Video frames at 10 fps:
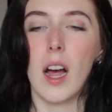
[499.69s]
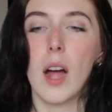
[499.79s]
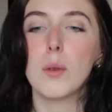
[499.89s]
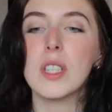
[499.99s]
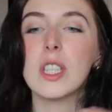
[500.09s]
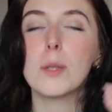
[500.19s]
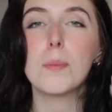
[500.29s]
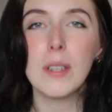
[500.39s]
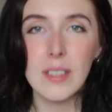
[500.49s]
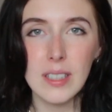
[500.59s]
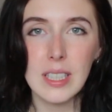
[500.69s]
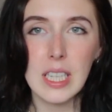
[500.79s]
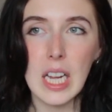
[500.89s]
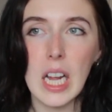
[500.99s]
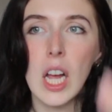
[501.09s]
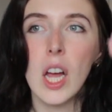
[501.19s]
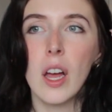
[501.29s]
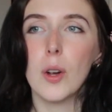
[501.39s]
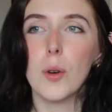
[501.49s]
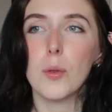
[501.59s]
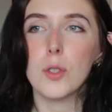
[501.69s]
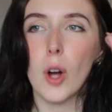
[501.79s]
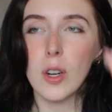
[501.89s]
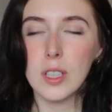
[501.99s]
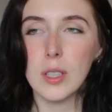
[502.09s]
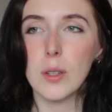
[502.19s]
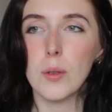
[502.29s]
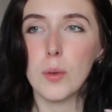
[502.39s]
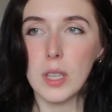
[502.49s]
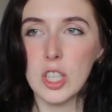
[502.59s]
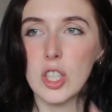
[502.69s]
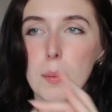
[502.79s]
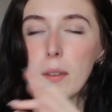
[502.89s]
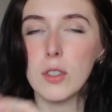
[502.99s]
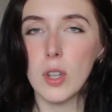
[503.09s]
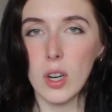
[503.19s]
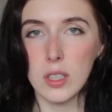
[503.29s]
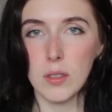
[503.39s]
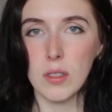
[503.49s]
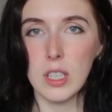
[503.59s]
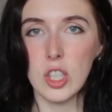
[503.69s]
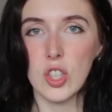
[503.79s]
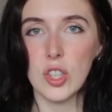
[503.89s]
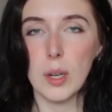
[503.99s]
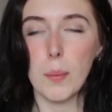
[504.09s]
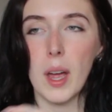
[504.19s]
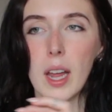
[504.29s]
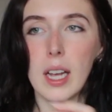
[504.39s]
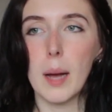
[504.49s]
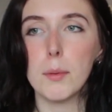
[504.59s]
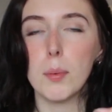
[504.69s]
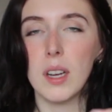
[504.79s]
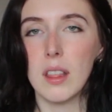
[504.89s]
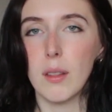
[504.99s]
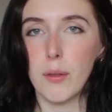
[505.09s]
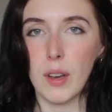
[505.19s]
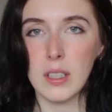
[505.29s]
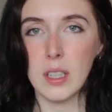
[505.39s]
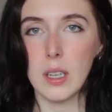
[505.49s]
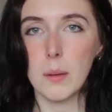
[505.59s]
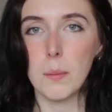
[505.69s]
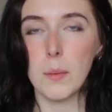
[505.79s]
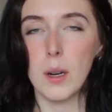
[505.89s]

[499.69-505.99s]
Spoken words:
I was experiencing toxic relationship after toxic relationship, and I kept playing the victim,